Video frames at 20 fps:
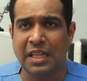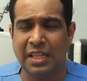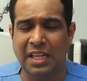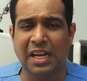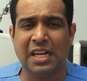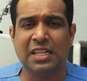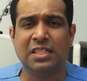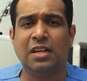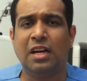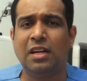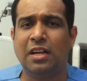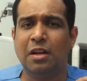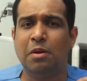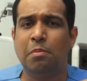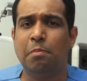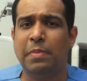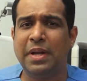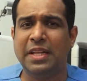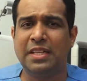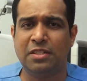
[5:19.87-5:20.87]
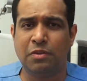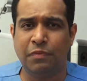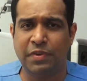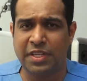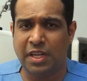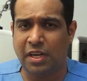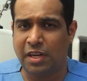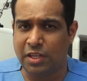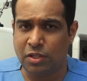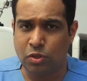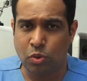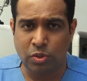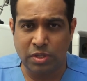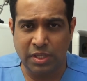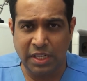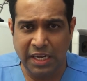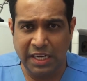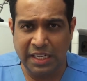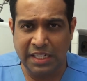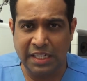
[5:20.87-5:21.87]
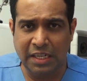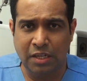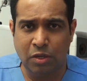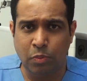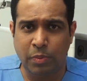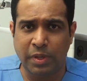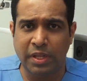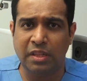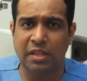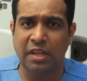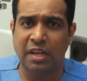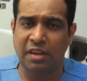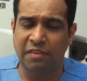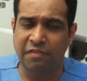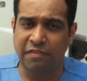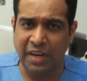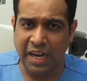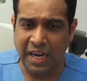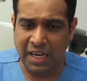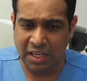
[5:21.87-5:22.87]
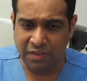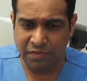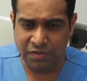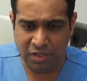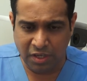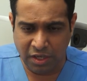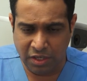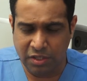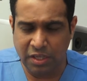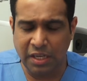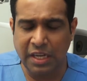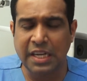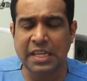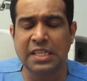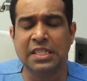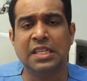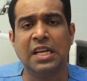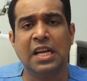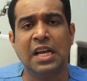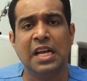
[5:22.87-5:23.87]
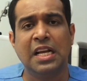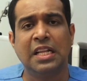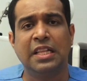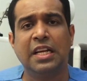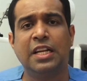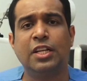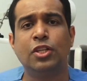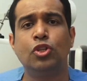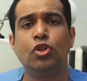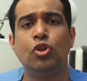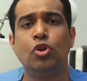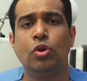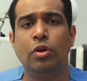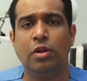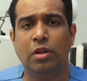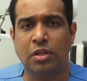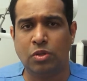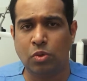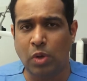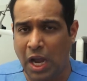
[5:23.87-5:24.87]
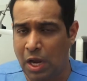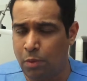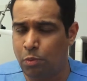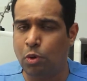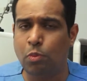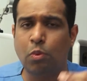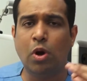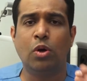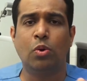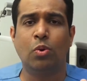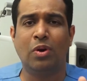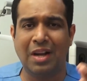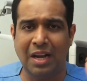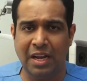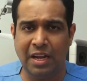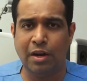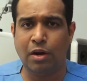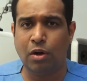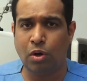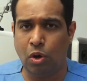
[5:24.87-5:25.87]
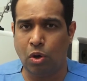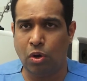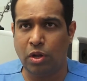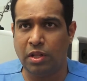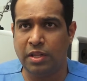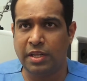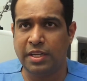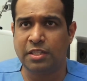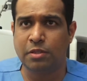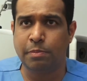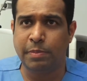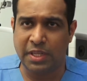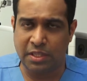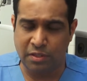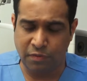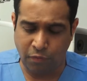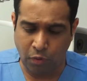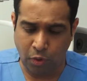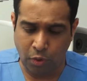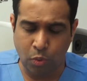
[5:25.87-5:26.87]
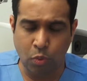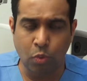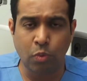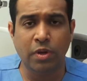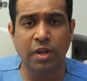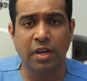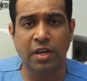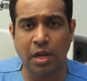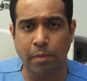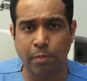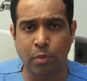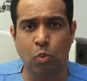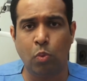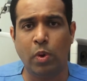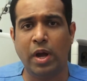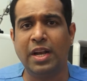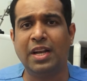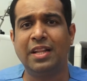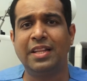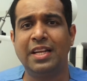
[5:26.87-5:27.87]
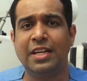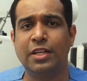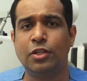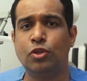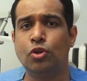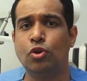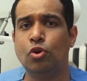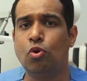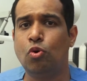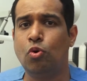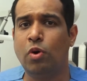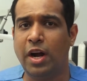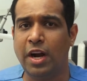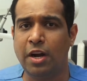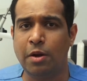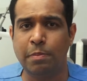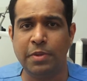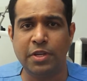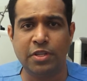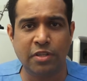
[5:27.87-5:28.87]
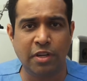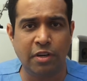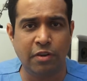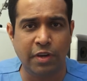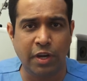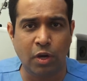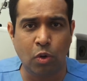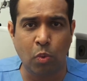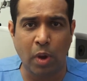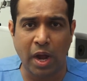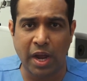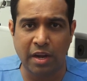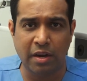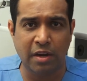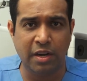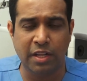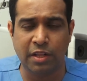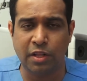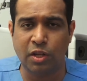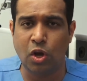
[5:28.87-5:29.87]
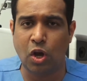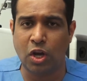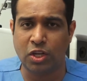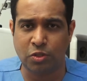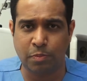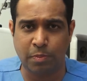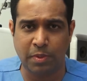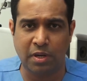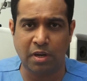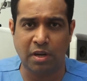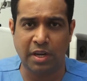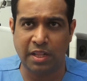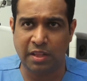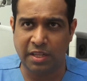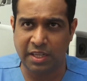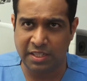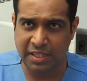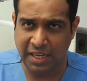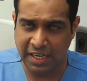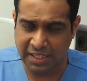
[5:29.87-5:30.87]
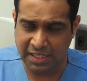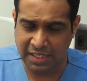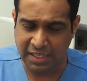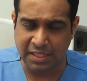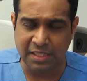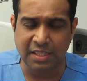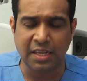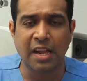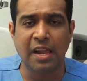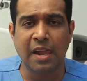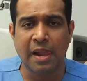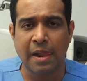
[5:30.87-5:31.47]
There are certain myths which are associated with the refractive surgeries. So I would want to clear all these myths for you. Number one, there is no admission required in the hospital in these cases.